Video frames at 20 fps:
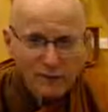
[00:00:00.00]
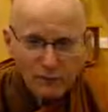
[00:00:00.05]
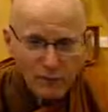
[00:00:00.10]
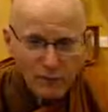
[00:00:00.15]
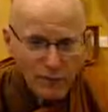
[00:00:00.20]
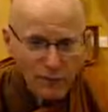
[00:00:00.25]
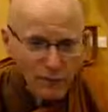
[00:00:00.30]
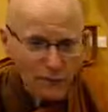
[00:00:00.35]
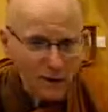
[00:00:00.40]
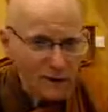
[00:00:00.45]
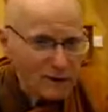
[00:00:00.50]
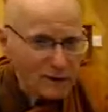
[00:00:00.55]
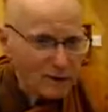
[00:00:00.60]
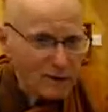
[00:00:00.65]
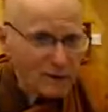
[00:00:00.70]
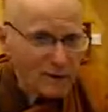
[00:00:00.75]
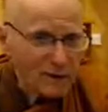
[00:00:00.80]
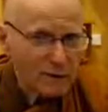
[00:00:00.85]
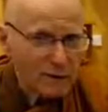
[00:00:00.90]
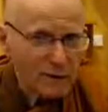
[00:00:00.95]
And
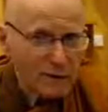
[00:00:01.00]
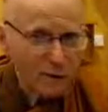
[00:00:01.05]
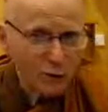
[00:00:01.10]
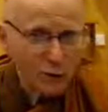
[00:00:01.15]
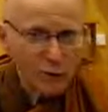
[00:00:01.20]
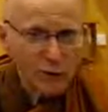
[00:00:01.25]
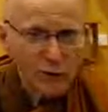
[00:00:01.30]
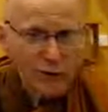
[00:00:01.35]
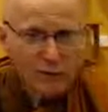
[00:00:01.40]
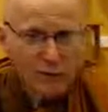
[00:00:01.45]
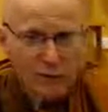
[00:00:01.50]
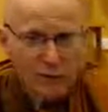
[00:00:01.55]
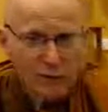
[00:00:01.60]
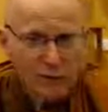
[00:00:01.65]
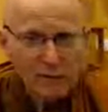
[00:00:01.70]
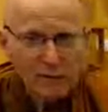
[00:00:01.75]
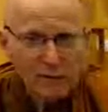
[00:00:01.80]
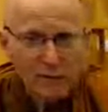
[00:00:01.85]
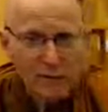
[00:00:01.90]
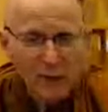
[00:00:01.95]
then with
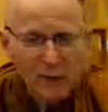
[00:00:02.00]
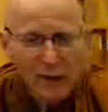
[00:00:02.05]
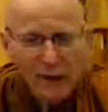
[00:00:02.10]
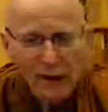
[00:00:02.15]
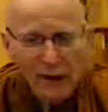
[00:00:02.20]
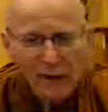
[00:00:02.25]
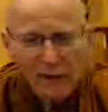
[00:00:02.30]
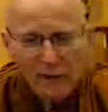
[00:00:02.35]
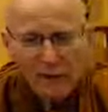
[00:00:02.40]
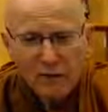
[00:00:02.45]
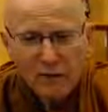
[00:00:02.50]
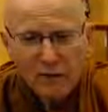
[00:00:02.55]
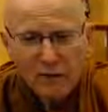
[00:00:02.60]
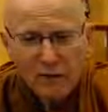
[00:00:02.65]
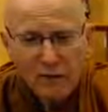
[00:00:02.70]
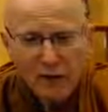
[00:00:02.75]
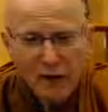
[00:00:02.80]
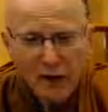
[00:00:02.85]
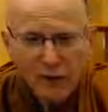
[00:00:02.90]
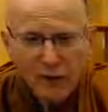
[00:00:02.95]
that relaxed,
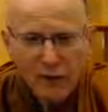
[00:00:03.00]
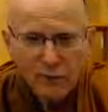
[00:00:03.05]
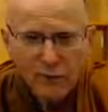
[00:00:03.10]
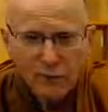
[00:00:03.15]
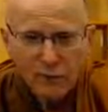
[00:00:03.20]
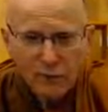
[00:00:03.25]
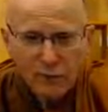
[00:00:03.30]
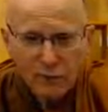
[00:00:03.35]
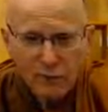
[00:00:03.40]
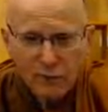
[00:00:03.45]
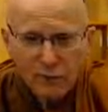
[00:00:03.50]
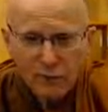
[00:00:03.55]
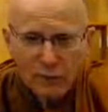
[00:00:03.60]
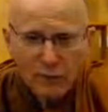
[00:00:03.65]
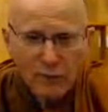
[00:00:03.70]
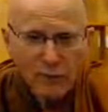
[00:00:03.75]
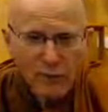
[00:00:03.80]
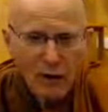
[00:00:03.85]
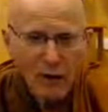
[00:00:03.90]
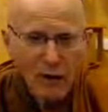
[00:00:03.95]
powerful
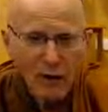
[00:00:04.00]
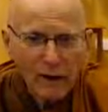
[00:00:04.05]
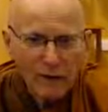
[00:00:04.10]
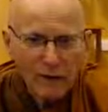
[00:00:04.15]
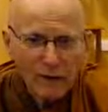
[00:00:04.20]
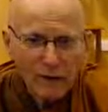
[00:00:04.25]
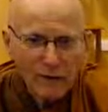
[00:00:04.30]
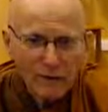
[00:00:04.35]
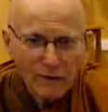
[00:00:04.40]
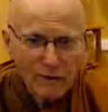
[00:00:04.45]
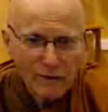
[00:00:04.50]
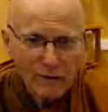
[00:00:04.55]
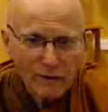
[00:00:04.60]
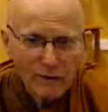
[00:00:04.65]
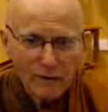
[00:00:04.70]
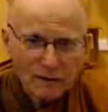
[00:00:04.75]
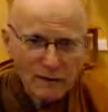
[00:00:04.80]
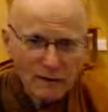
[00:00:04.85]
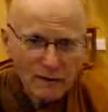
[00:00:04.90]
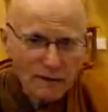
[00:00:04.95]
mind,
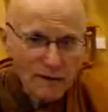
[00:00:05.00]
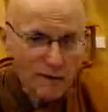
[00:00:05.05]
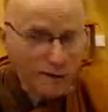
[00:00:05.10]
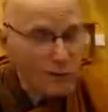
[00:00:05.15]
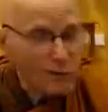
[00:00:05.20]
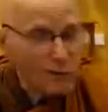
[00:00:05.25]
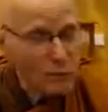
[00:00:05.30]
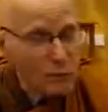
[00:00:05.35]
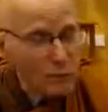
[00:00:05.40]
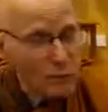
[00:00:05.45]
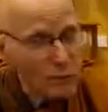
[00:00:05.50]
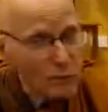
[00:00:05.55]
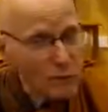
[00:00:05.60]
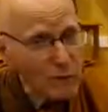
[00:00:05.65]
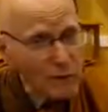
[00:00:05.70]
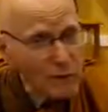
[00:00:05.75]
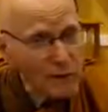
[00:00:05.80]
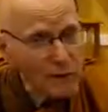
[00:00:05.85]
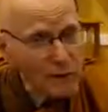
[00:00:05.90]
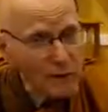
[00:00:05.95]
seeing. And when
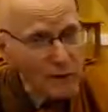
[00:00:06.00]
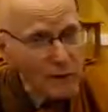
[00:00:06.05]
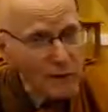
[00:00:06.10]
we say